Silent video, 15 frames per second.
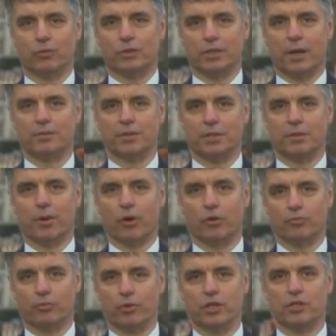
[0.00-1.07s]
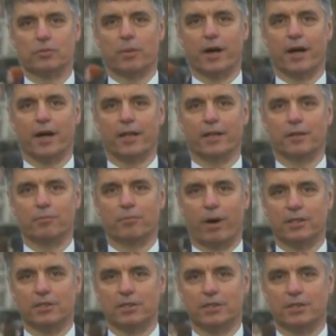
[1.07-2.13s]
something about Burisma and
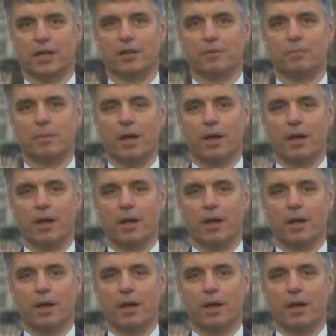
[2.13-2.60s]
Biden's son.